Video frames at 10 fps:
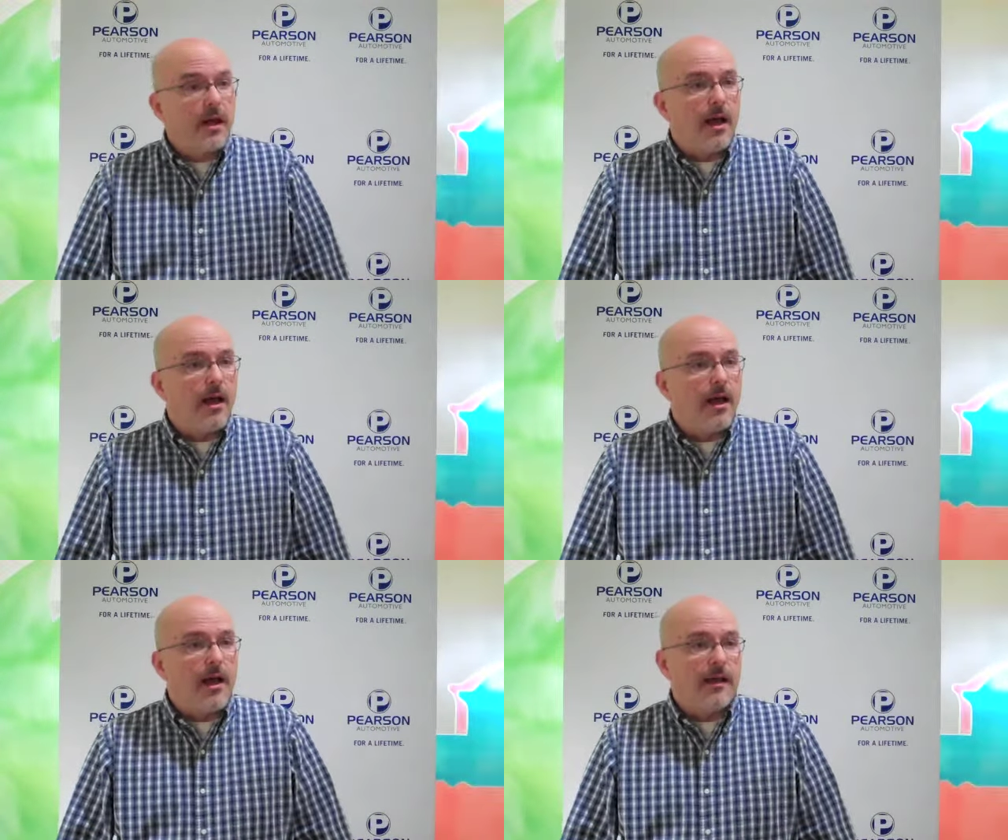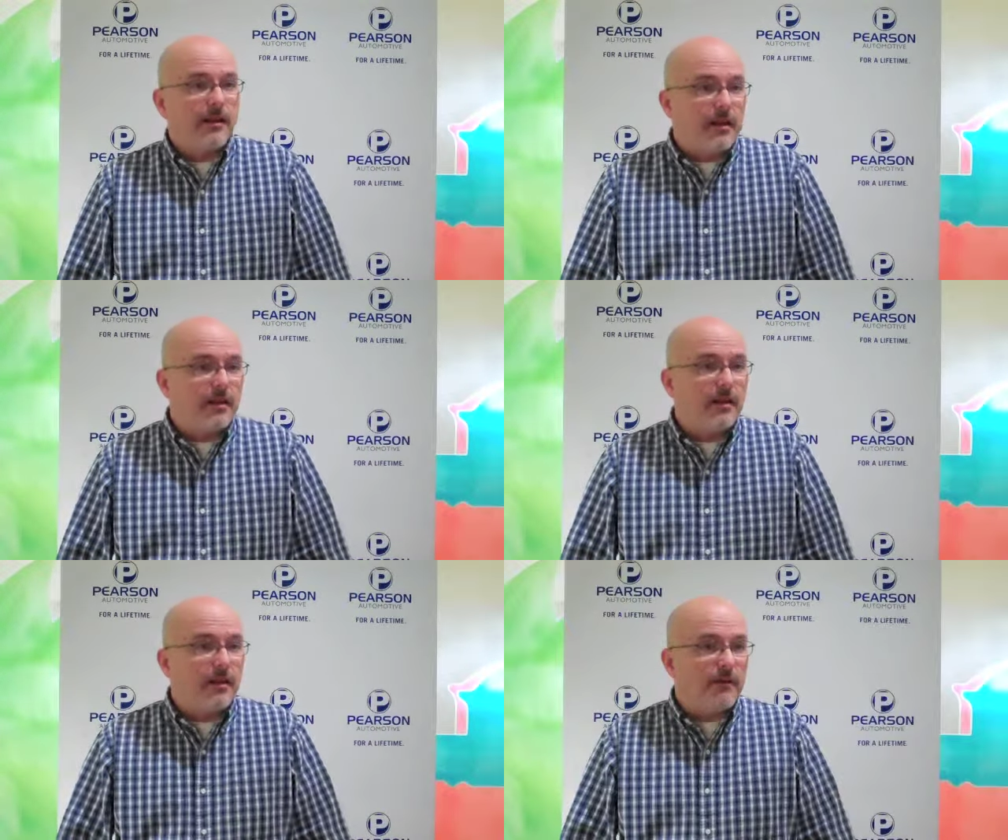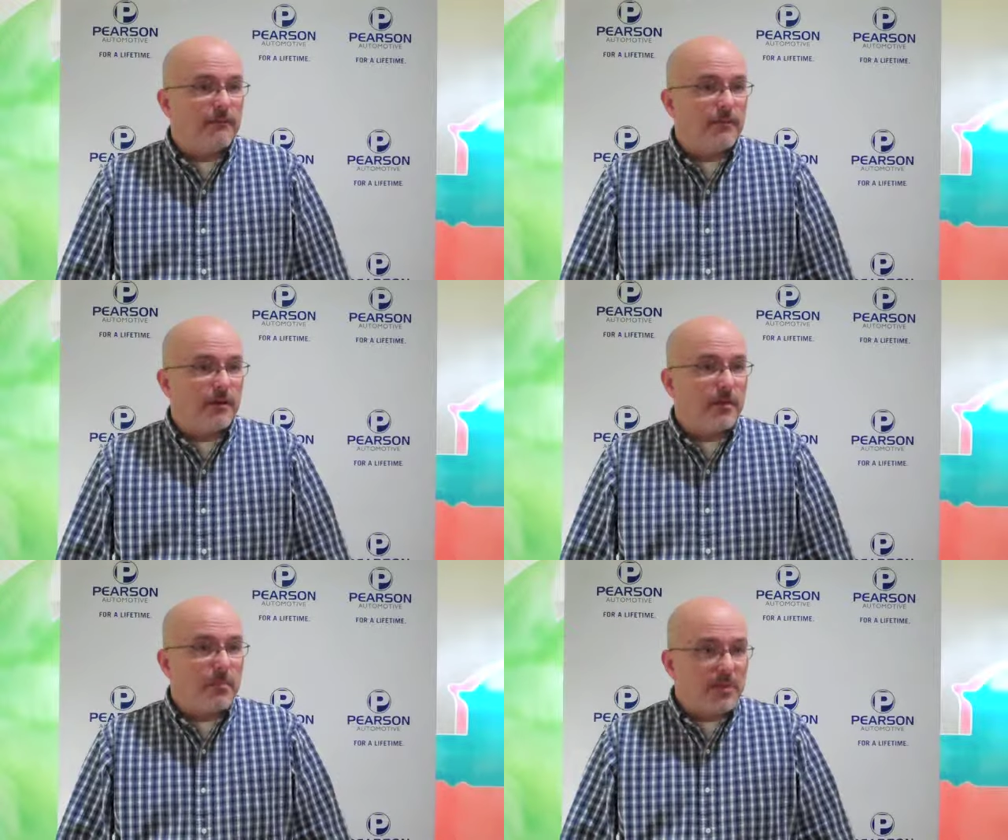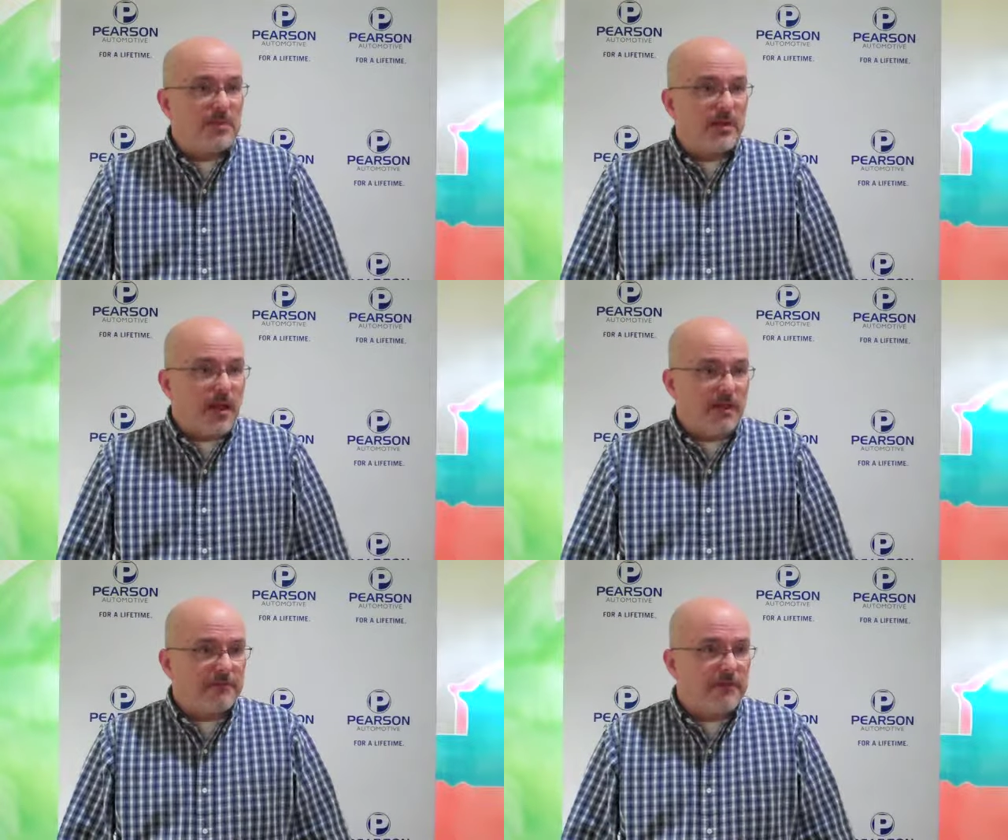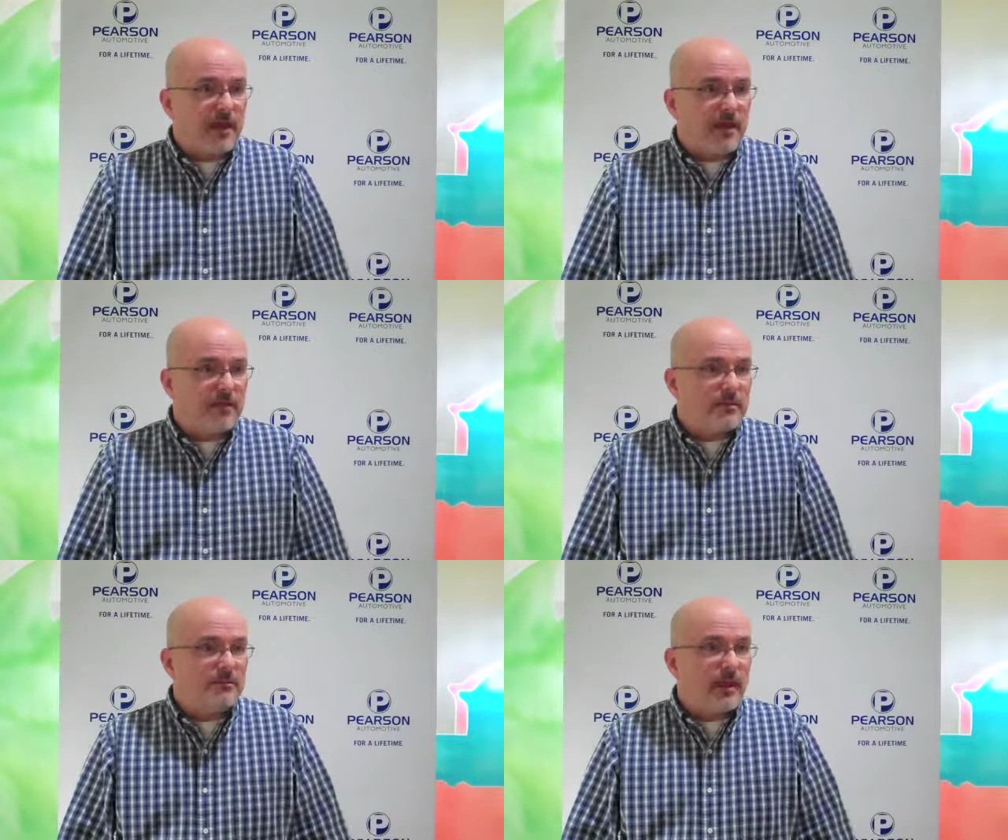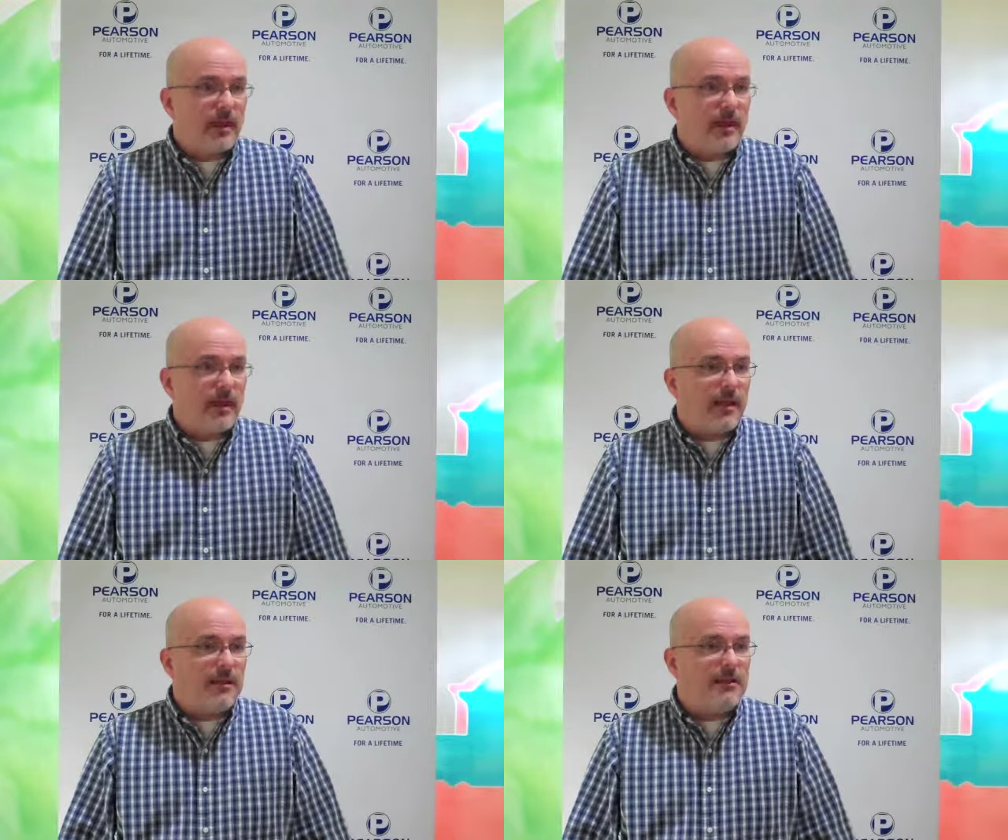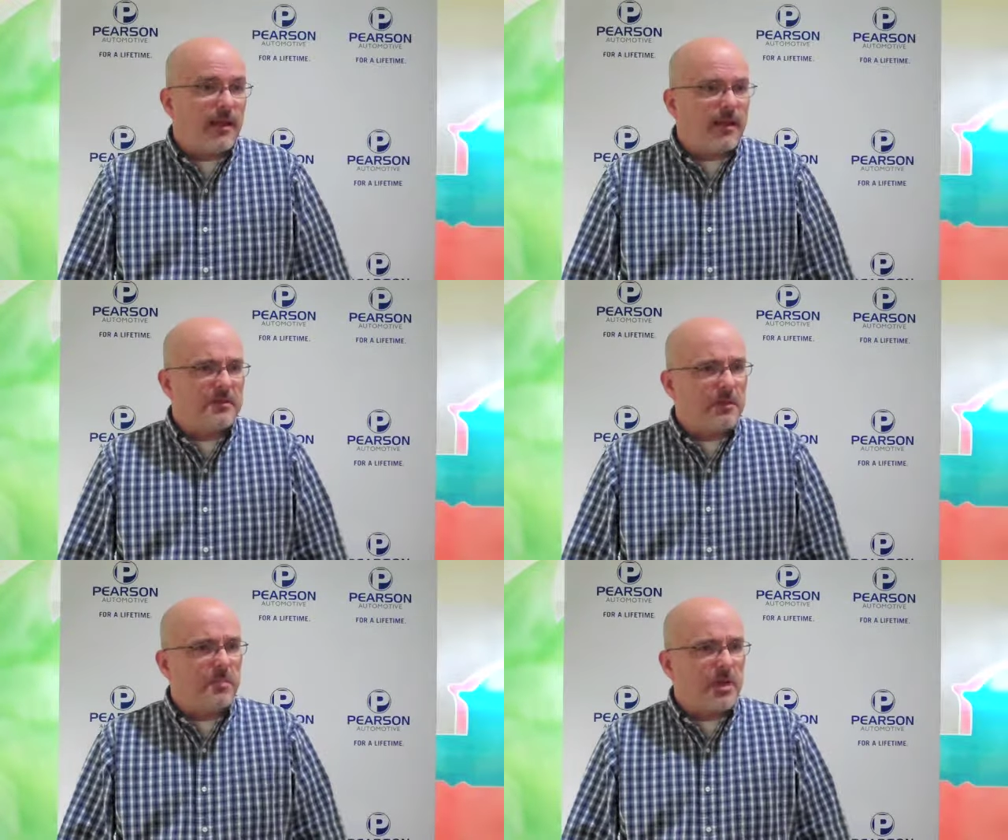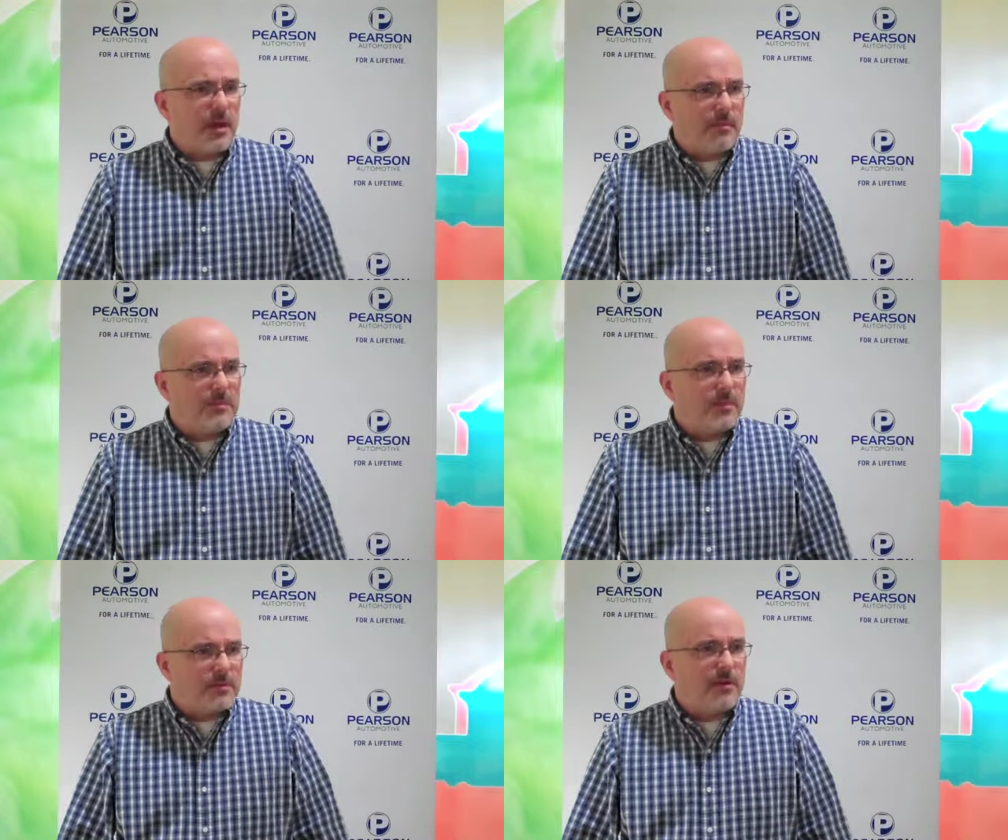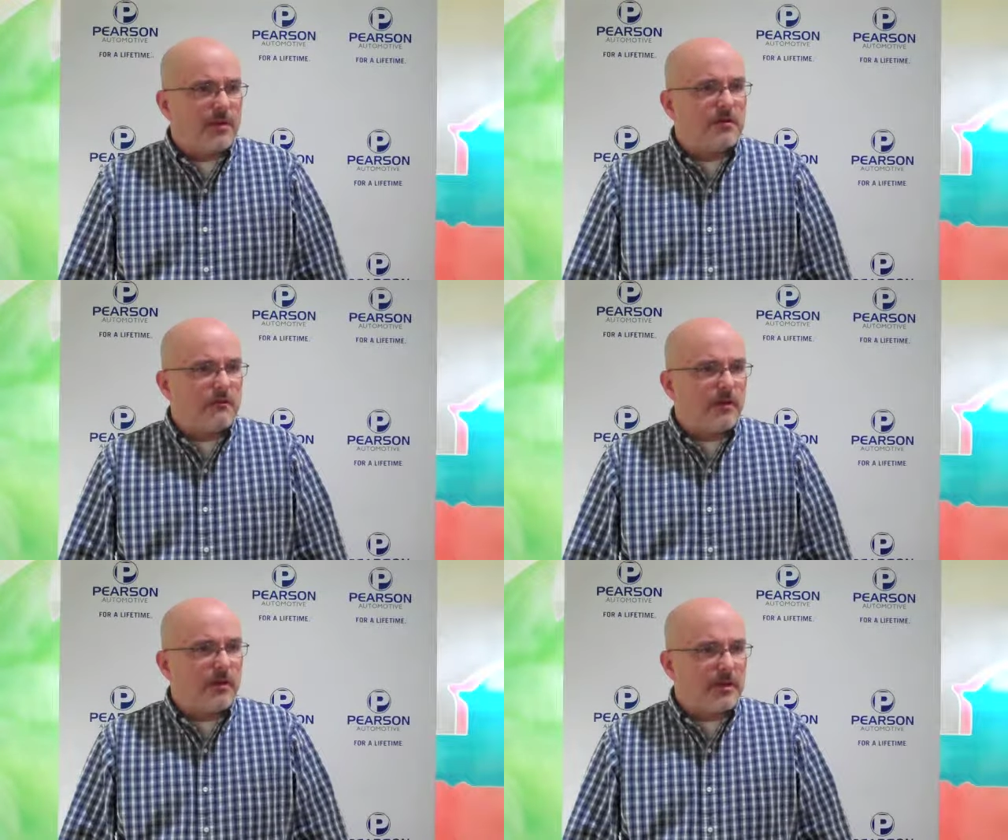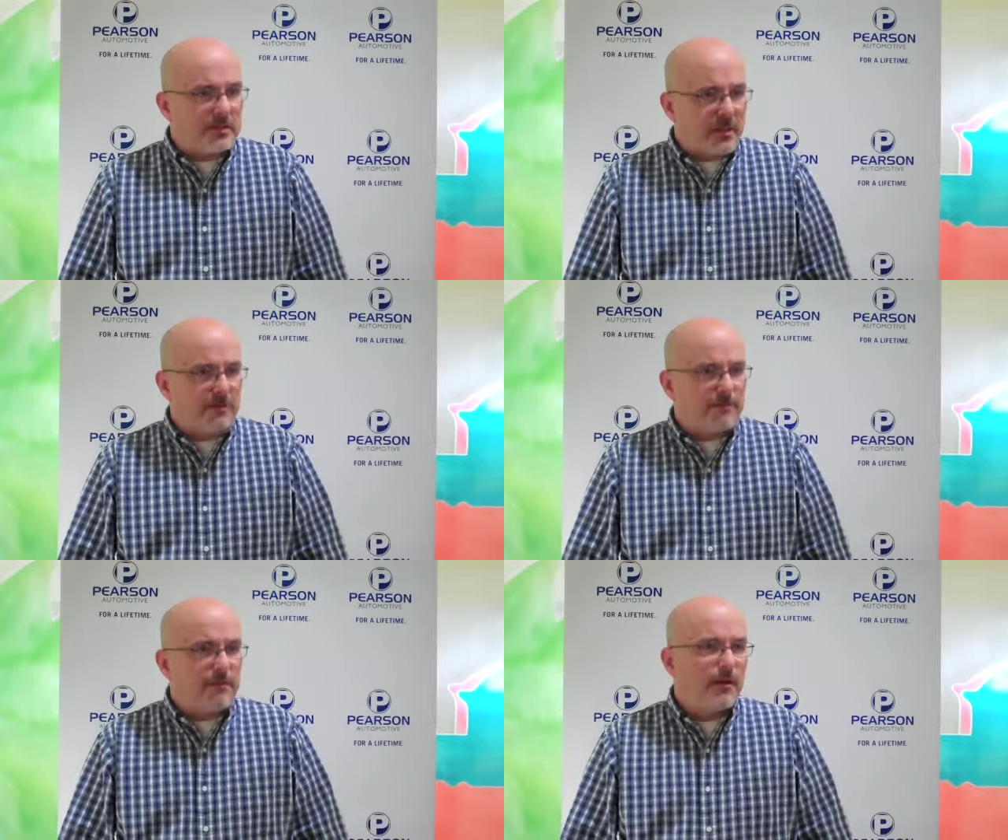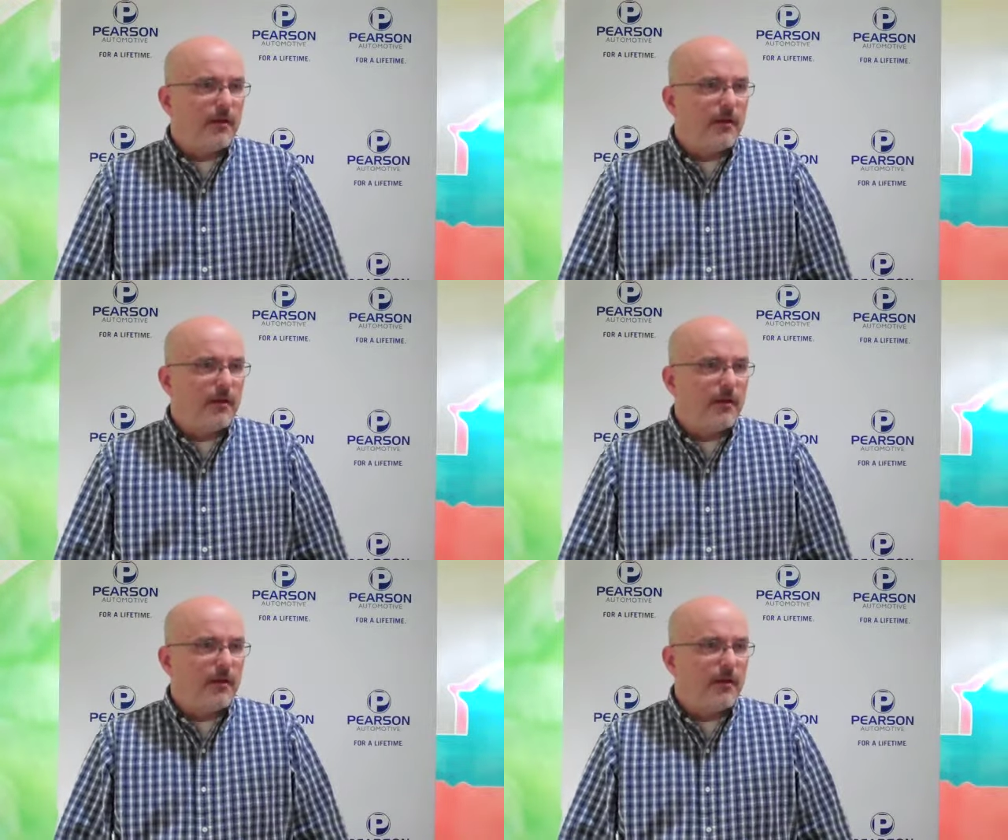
I lead a very busy lifestyle, and sometimes it's very tough